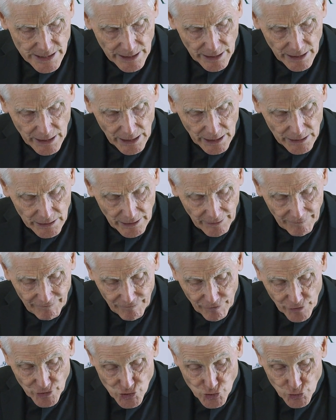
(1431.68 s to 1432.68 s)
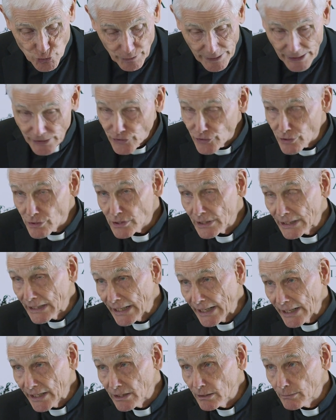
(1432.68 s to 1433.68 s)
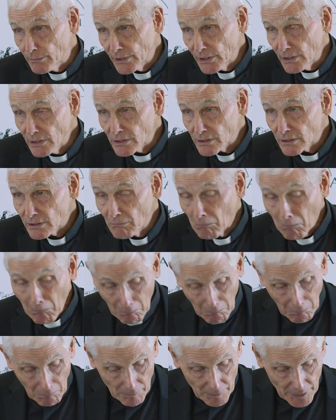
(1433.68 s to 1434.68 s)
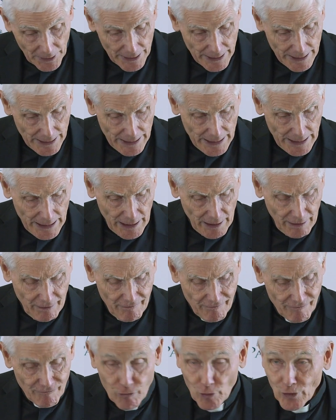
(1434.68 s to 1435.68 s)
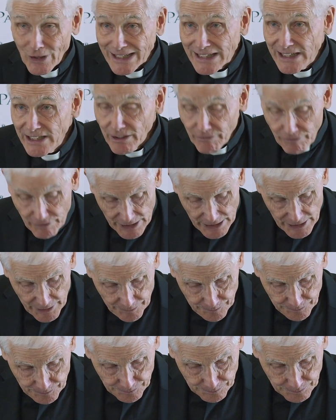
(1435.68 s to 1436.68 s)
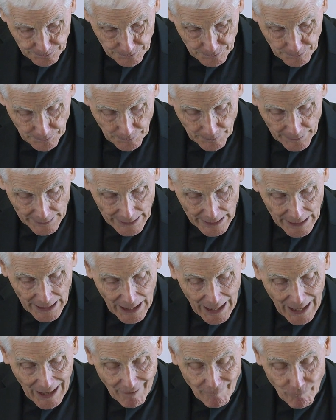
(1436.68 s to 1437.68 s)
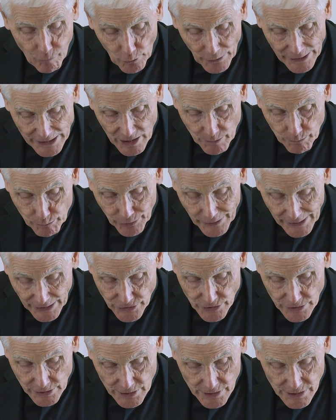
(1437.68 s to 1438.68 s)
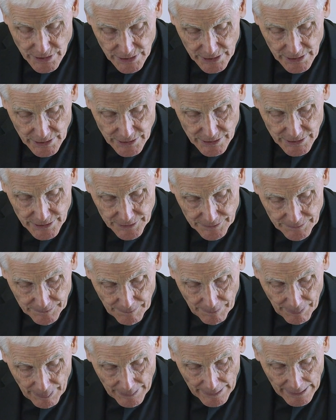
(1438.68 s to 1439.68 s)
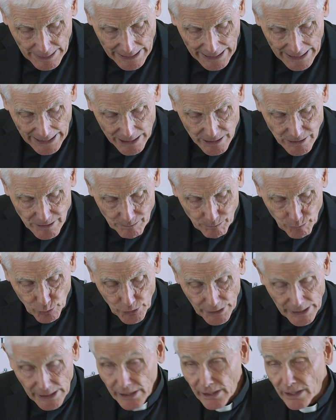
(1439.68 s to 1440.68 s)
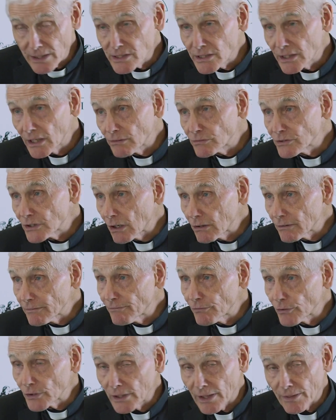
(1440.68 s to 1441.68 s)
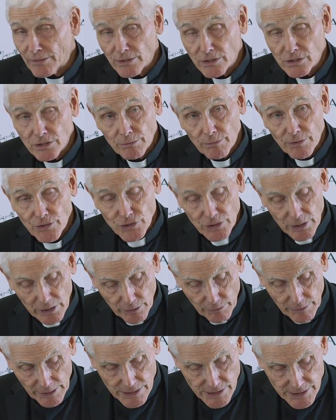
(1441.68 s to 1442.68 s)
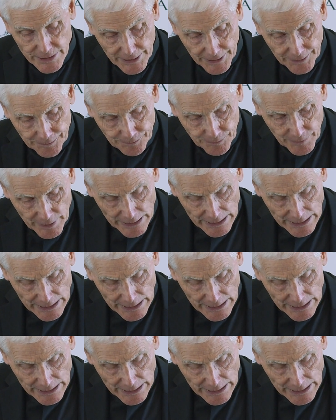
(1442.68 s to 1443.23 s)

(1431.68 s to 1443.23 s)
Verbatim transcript: there are love for strangers and enemies, forgiving, avoiding prejudices, and putting ourselves out for others with generosity.